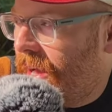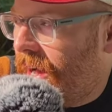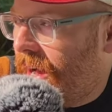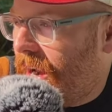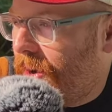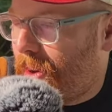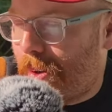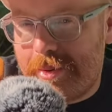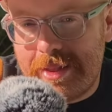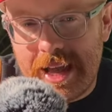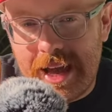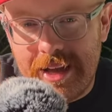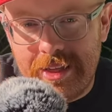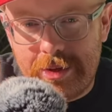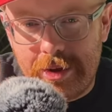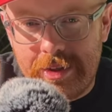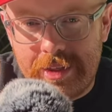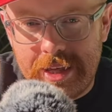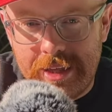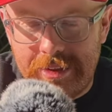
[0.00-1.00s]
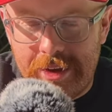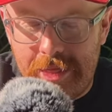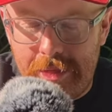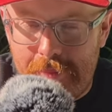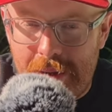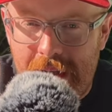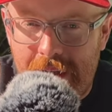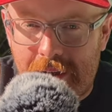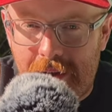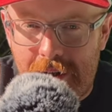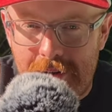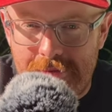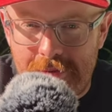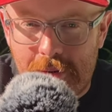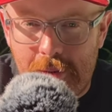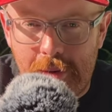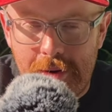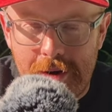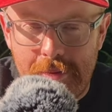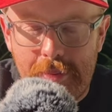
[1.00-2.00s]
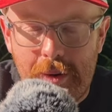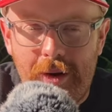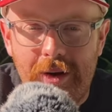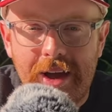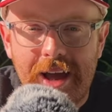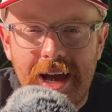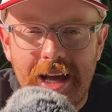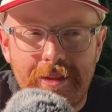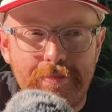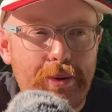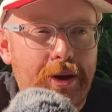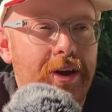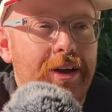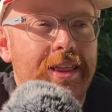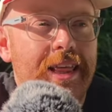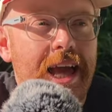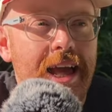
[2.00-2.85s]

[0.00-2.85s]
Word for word: And I'm at my dad's house sitting out the back garden recording a podcast because,